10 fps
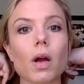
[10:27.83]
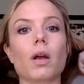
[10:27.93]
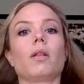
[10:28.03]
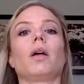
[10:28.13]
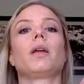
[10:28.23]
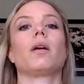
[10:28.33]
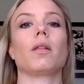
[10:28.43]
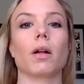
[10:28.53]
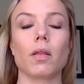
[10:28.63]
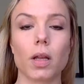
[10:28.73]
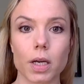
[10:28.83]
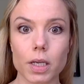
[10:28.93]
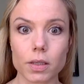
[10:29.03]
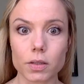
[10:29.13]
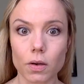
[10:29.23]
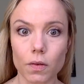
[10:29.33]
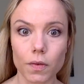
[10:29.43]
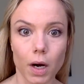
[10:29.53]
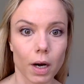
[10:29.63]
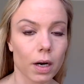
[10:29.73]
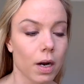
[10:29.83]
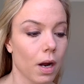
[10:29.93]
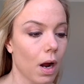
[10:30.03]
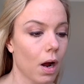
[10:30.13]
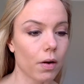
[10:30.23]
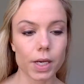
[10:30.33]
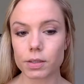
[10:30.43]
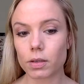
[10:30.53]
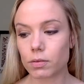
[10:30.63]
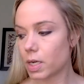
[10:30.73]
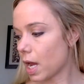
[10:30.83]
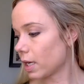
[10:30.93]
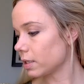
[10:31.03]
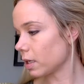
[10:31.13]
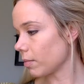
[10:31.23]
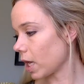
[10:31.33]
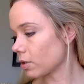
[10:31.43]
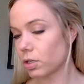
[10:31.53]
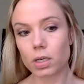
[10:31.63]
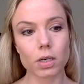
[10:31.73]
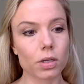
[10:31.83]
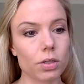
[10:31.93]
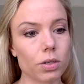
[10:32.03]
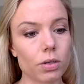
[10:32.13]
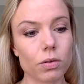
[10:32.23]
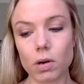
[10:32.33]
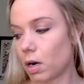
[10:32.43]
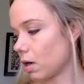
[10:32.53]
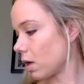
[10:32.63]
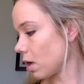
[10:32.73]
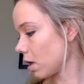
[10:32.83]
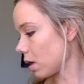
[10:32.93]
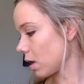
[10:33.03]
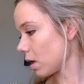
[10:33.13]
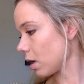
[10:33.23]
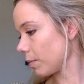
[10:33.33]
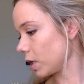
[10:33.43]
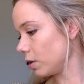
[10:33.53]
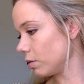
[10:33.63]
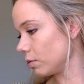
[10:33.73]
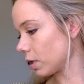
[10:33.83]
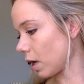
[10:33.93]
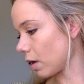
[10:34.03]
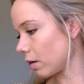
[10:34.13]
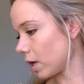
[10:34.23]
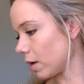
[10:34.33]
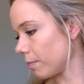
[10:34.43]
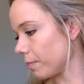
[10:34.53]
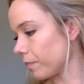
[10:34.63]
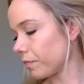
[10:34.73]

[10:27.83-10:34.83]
I like how they're looking so far. Okay, so next I'm actually going to do I'm going to use our